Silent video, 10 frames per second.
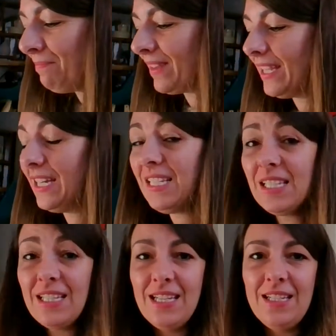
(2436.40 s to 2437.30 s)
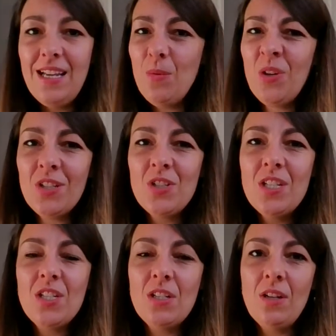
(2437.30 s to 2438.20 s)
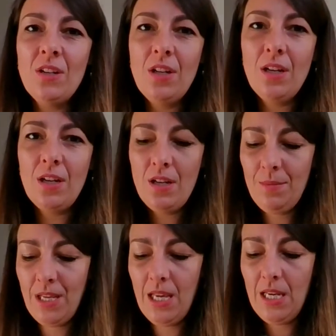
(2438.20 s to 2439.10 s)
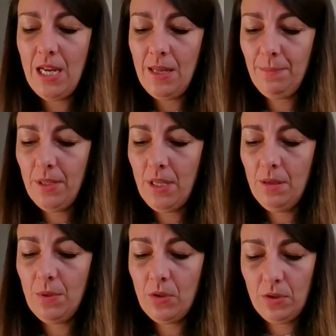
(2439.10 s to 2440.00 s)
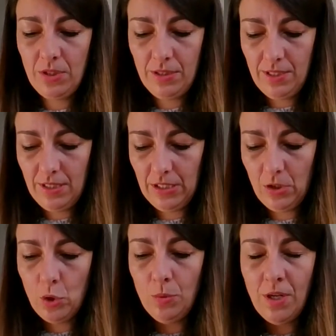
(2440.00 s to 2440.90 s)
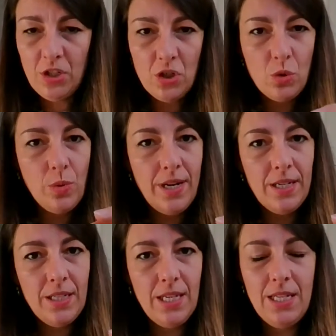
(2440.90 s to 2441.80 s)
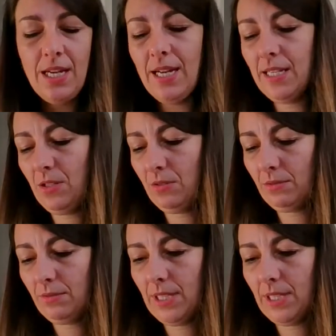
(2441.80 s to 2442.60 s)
It is a kit. I will not stitch it on the coming Ada because this is too much squared Ada. I don't.